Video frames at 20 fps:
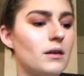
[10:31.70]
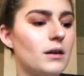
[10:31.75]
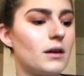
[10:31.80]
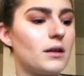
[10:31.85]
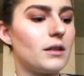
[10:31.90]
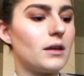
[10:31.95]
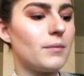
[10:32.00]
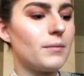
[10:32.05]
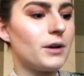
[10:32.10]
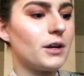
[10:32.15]

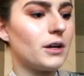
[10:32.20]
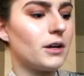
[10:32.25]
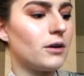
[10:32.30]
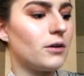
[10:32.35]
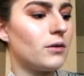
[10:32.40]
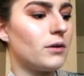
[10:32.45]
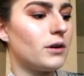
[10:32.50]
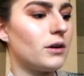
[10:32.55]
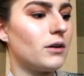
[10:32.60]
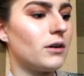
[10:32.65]
And then I'm going to
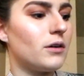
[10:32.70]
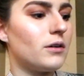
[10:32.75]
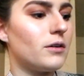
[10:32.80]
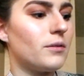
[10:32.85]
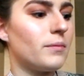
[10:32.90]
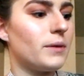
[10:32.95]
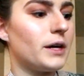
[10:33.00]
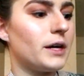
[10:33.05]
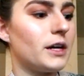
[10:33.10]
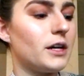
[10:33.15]
go onto
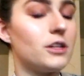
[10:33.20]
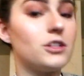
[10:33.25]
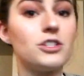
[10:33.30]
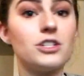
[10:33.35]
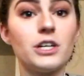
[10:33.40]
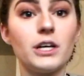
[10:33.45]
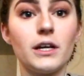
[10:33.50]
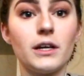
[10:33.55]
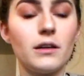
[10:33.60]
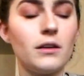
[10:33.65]
my
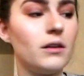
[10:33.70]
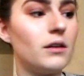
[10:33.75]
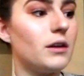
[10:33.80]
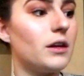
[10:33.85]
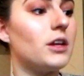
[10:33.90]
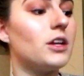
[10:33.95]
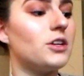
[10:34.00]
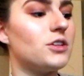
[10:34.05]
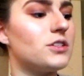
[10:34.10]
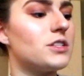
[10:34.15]
chin
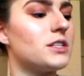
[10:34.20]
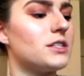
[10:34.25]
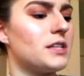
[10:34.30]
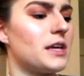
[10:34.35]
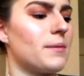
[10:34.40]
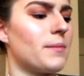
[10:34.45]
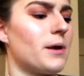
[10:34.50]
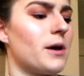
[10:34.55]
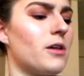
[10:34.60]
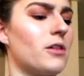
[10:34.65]
and use the
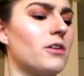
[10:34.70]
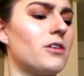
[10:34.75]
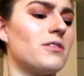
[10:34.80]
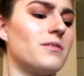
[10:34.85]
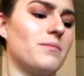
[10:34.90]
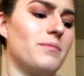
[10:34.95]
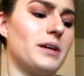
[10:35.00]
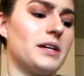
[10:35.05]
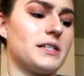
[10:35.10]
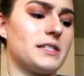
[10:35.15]
same color
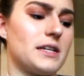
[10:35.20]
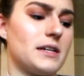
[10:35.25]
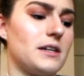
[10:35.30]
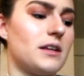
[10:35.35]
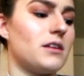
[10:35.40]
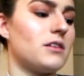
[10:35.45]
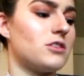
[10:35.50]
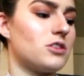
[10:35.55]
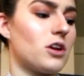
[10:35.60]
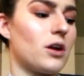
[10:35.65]
mix I
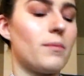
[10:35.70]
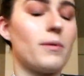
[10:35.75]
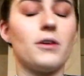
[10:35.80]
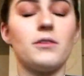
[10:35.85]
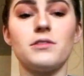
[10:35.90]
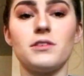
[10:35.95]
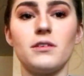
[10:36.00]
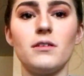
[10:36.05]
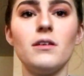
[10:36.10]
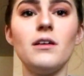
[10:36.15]
did
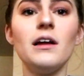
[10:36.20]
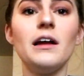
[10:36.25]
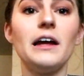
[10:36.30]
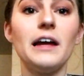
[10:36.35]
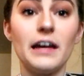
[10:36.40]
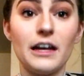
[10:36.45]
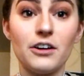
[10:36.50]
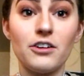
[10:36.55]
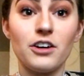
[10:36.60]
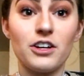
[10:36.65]
Starburst
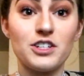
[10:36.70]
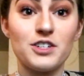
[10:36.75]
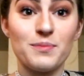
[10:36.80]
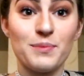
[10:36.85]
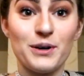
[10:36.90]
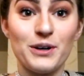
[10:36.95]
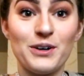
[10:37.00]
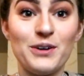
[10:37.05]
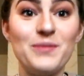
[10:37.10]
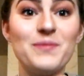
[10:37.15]
in Crushed
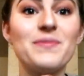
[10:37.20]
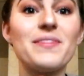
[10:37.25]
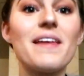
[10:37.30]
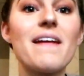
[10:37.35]
Pearl.